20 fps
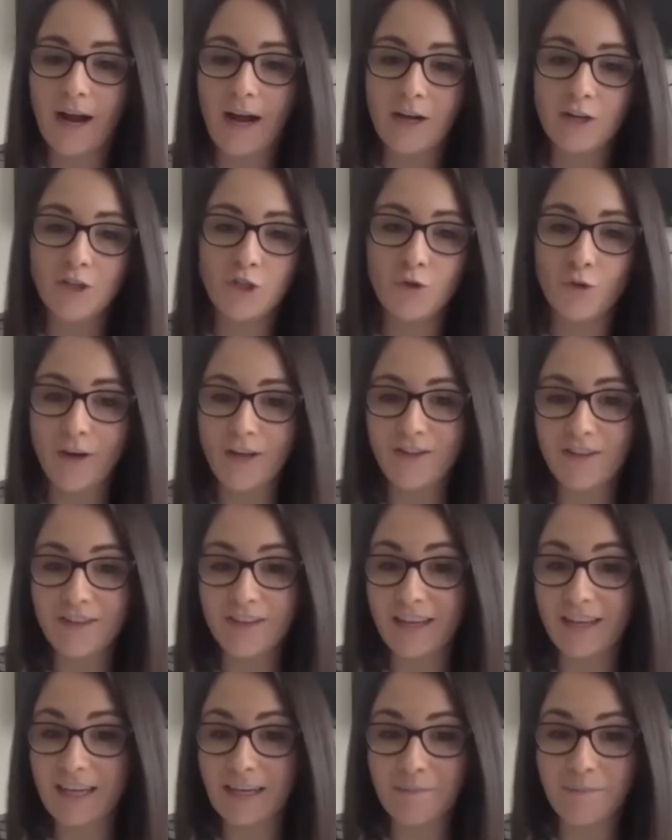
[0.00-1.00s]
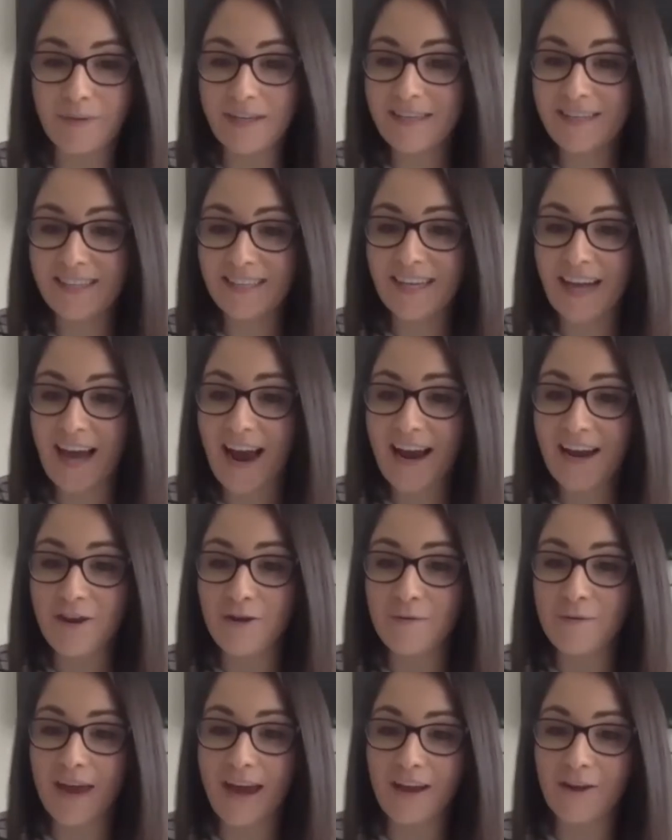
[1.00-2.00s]
join the BCA,
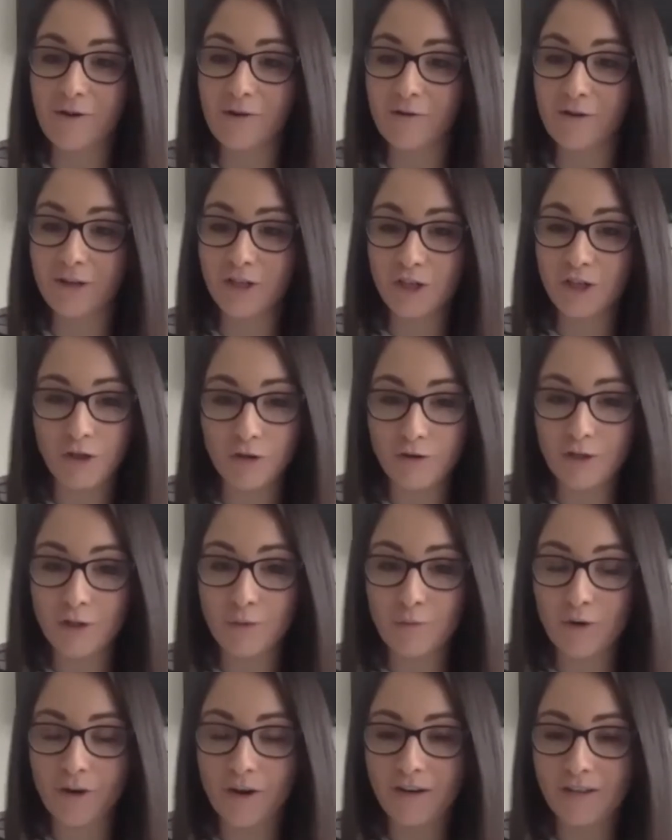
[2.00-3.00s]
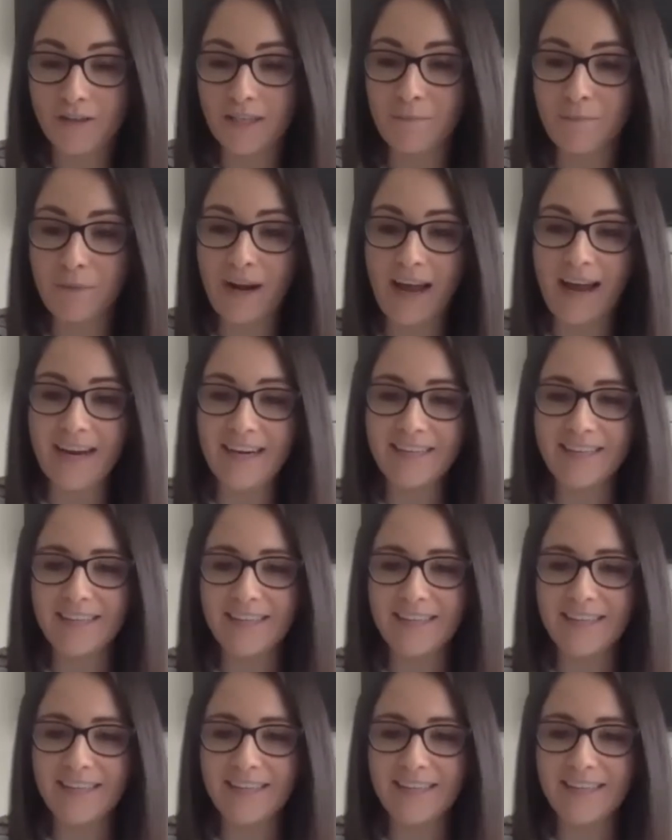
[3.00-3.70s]
you get your insurance product in place,